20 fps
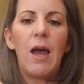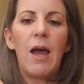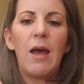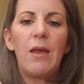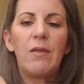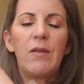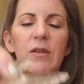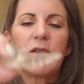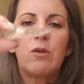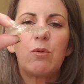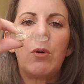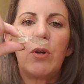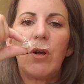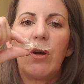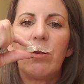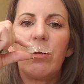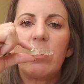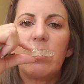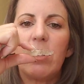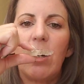And this one
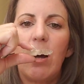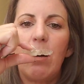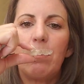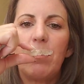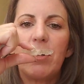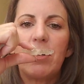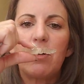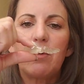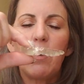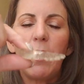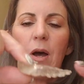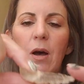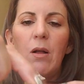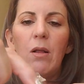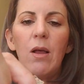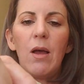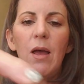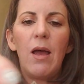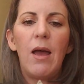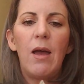on the top as
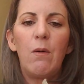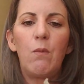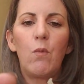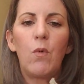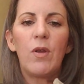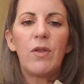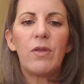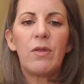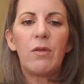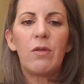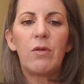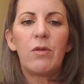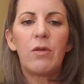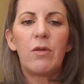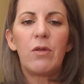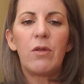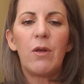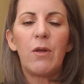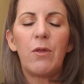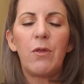well. And what
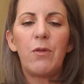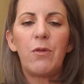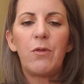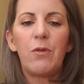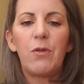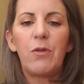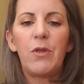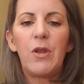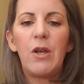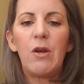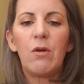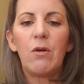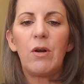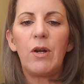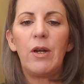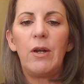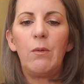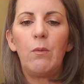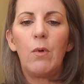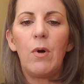the
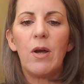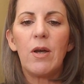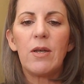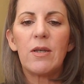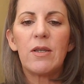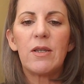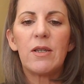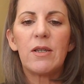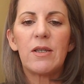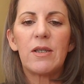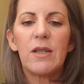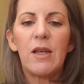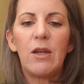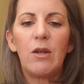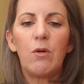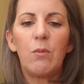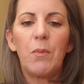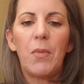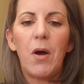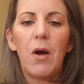theory is that
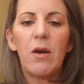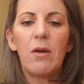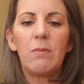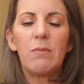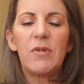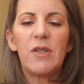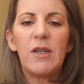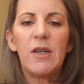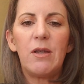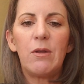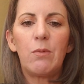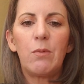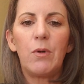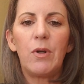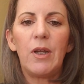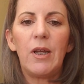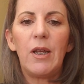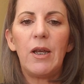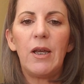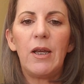your bottom teeth
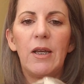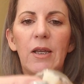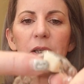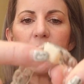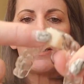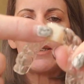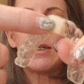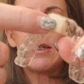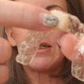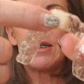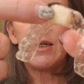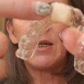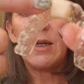would hit